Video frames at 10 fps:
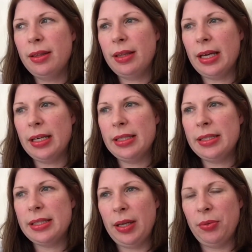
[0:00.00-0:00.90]

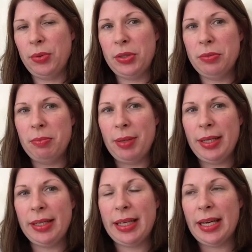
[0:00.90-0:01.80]
that it wouldn't
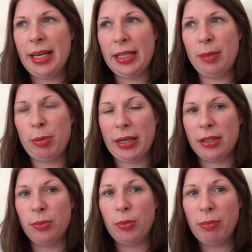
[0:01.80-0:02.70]
be near any
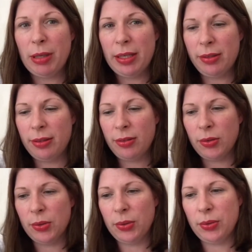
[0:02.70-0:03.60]
pregnant women,
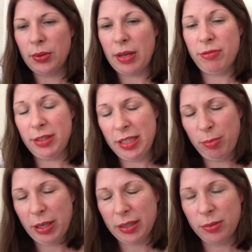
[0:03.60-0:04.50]
heavily
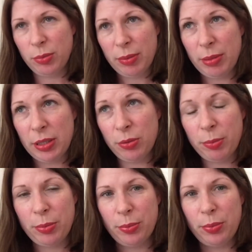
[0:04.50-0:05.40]
pregnant women,
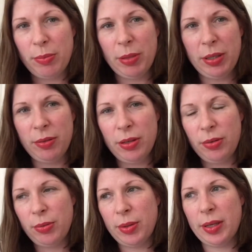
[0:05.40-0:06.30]
or women
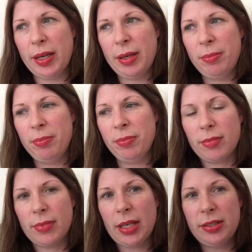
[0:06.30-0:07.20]
who
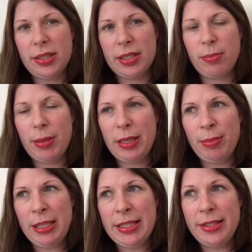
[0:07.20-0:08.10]
had just had
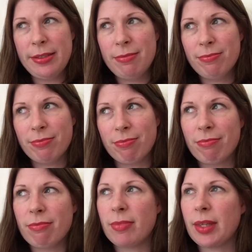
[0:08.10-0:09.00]
babies.
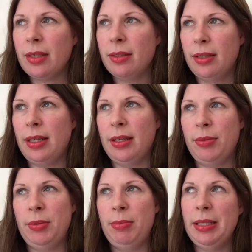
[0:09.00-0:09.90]

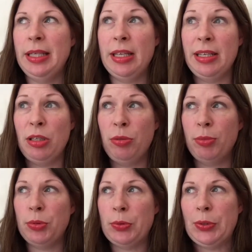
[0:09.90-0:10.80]
It wouldn't be near
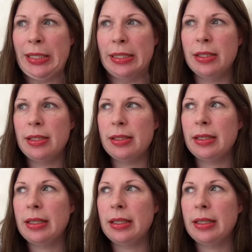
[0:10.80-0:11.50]
newborns.